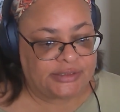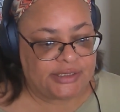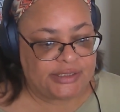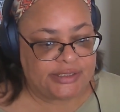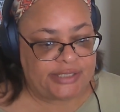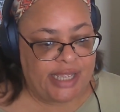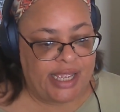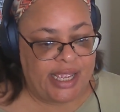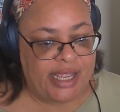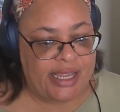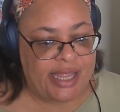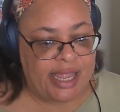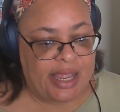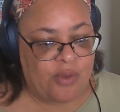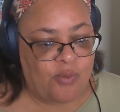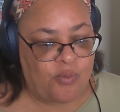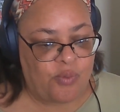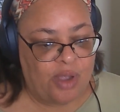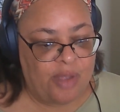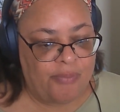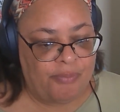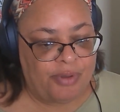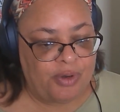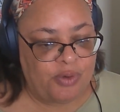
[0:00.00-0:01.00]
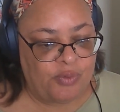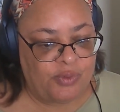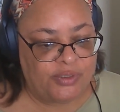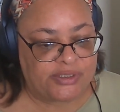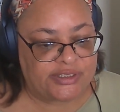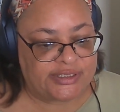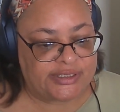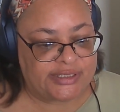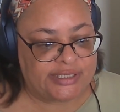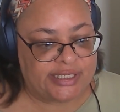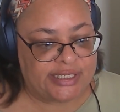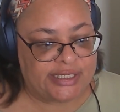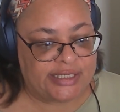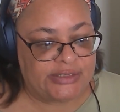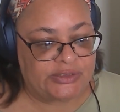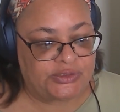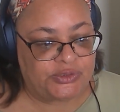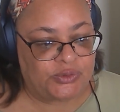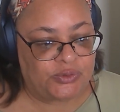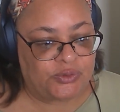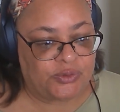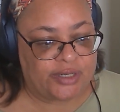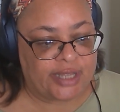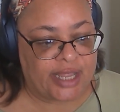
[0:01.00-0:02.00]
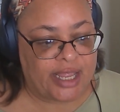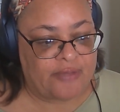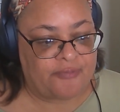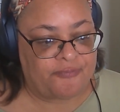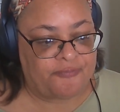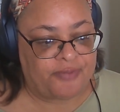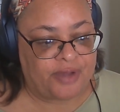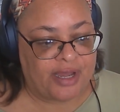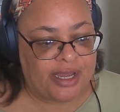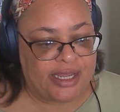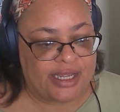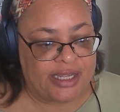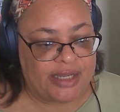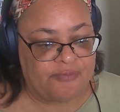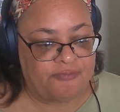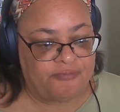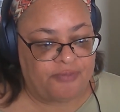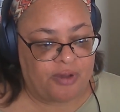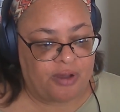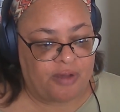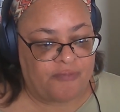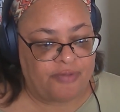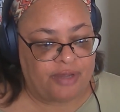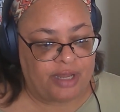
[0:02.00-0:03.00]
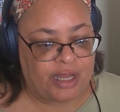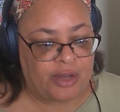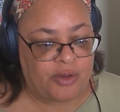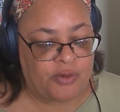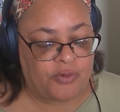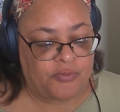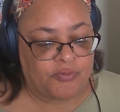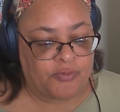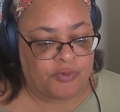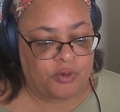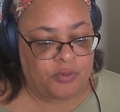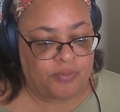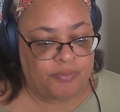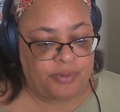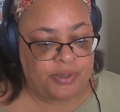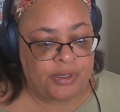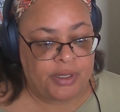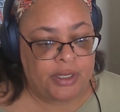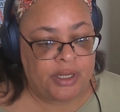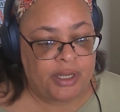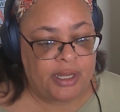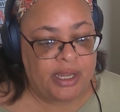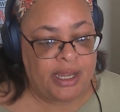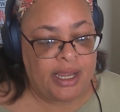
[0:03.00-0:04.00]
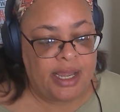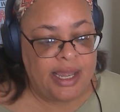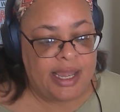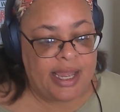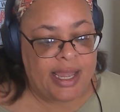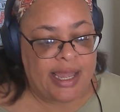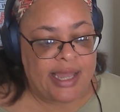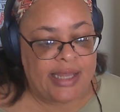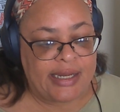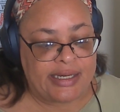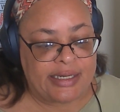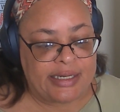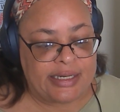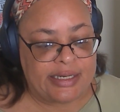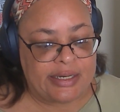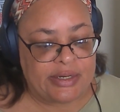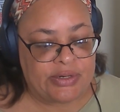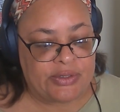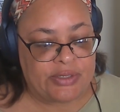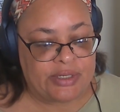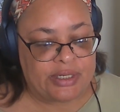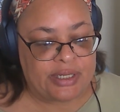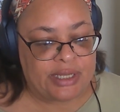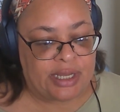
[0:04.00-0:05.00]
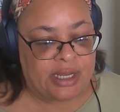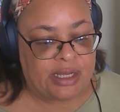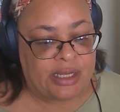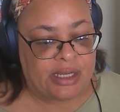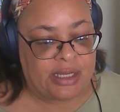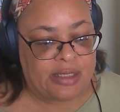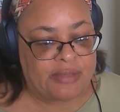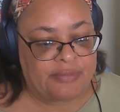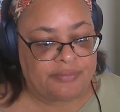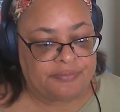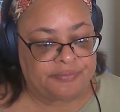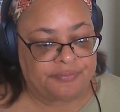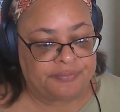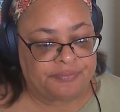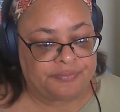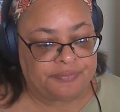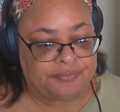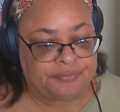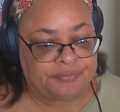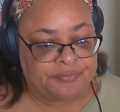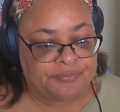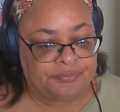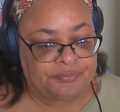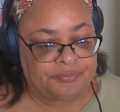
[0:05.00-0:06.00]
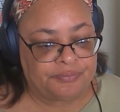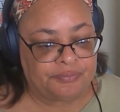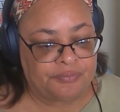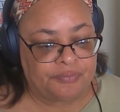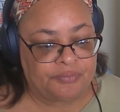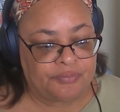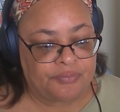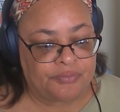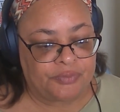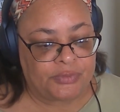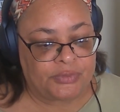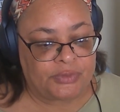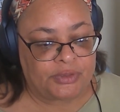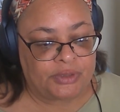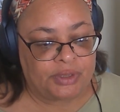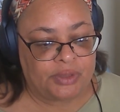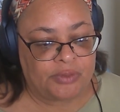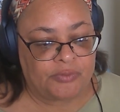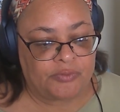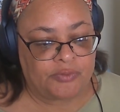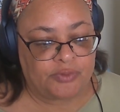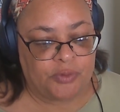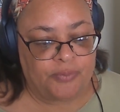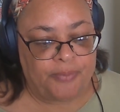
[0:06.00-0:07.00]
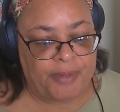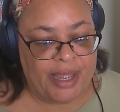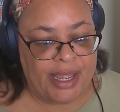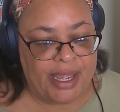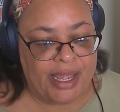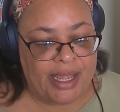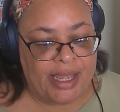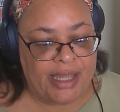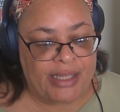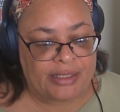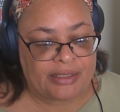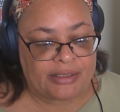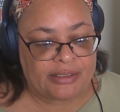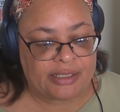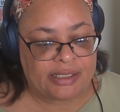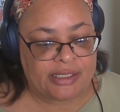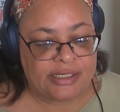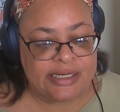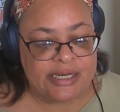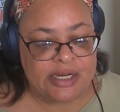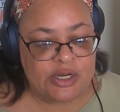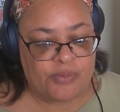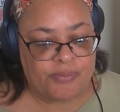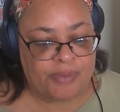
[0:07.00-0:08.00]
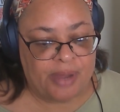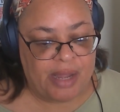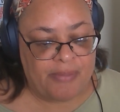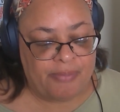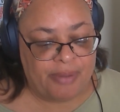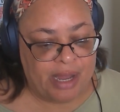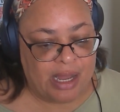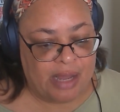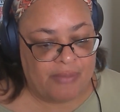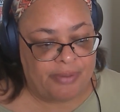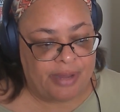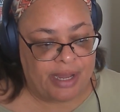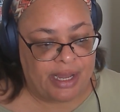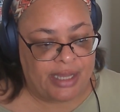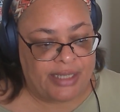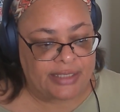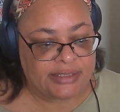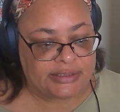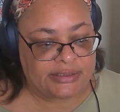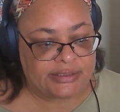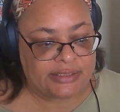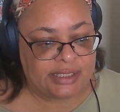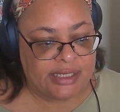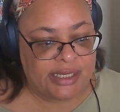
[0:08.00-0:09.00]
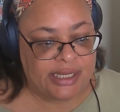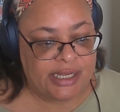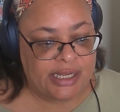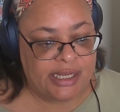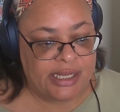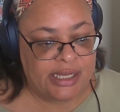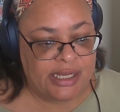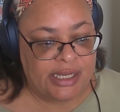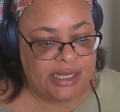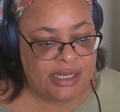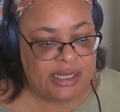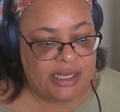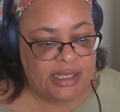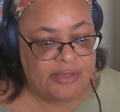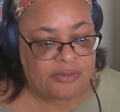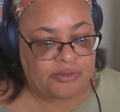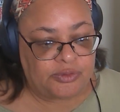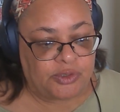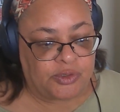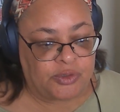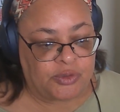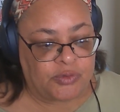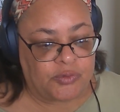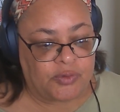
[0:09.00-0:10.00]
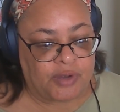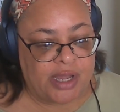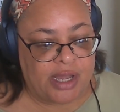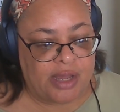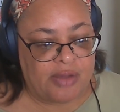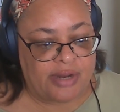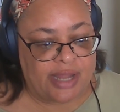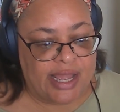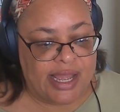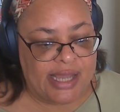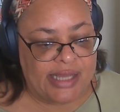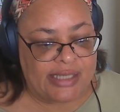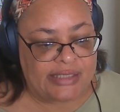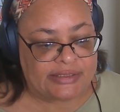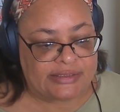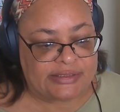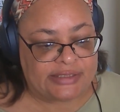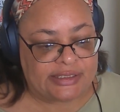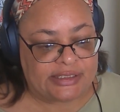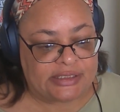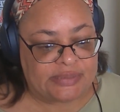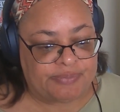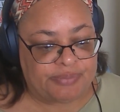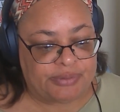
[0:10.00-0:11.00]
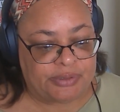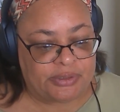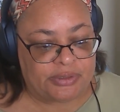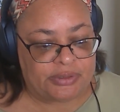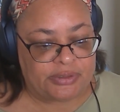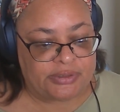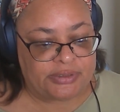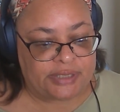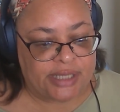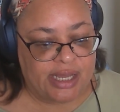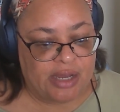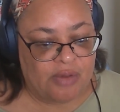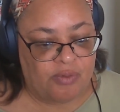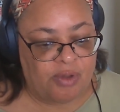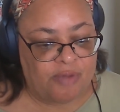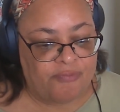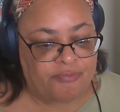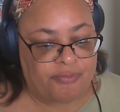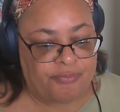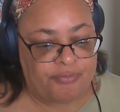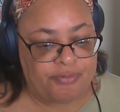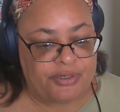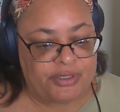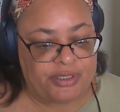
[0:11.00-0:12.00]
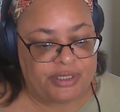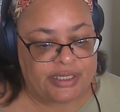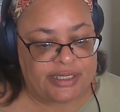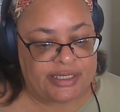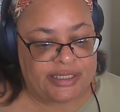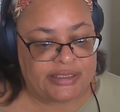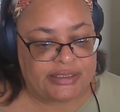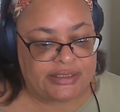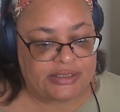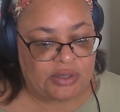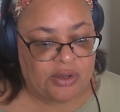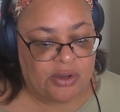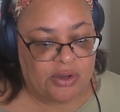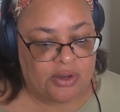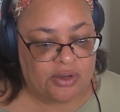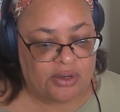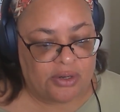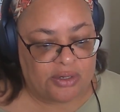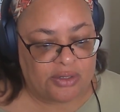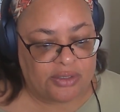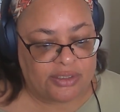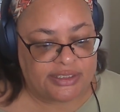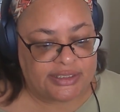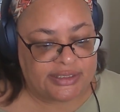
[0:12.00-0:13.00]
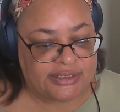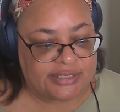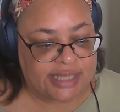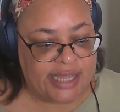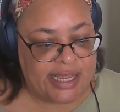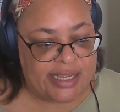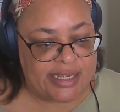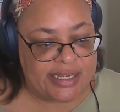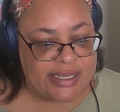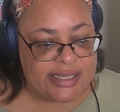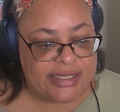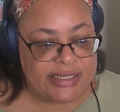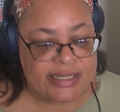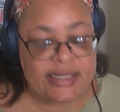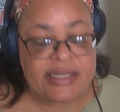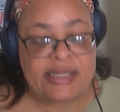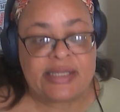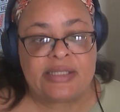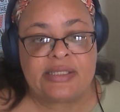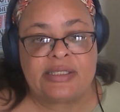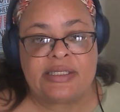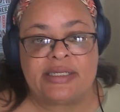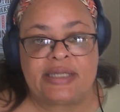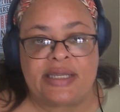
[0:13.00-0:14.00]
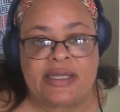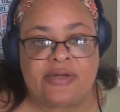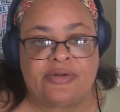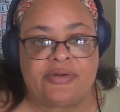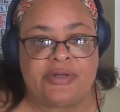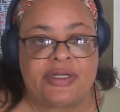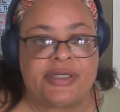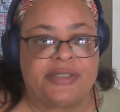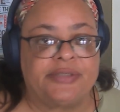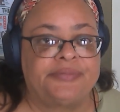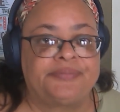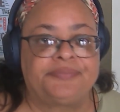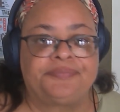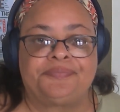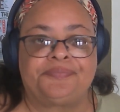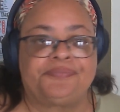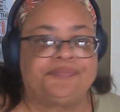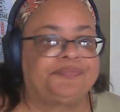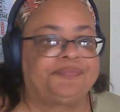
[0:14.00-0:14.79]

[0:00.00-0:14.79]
Today, a weapon was seen during a fight involving a group at nearly um, a group at the nearby Popeyes. The crowd has dispersed, however, police are staying in the area.